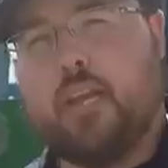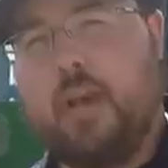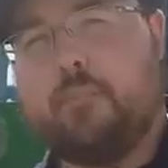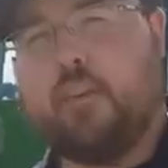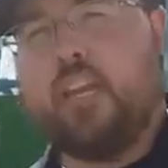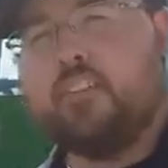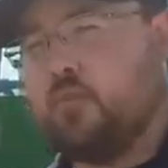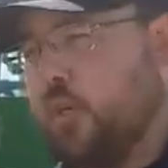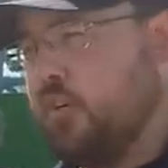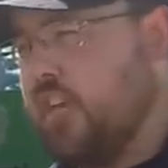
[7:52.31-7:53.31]
in
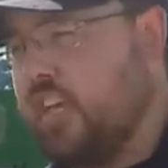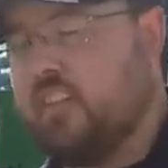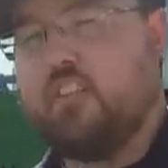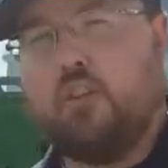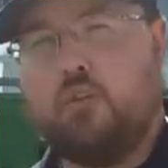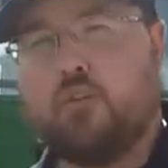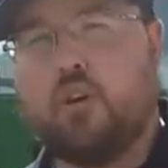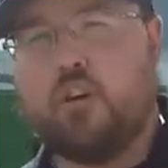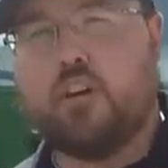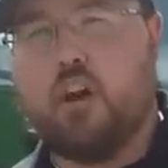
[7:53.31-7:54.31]
applications where you're taking the loader
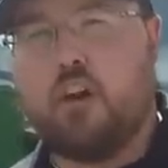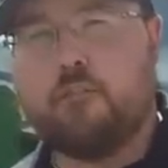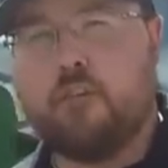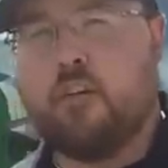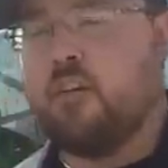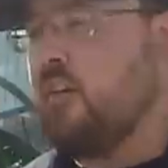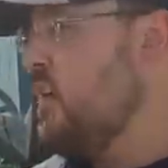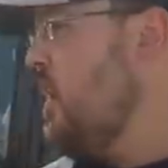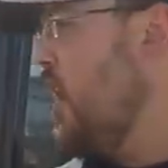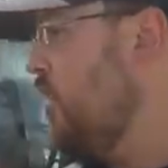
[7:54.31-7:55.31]
on and off.
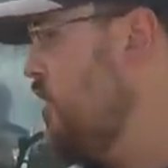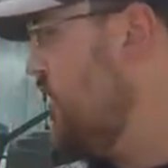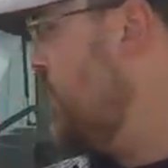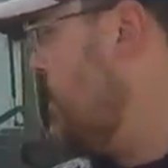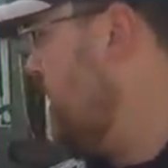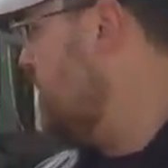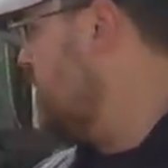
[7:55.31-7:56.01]
Another thing about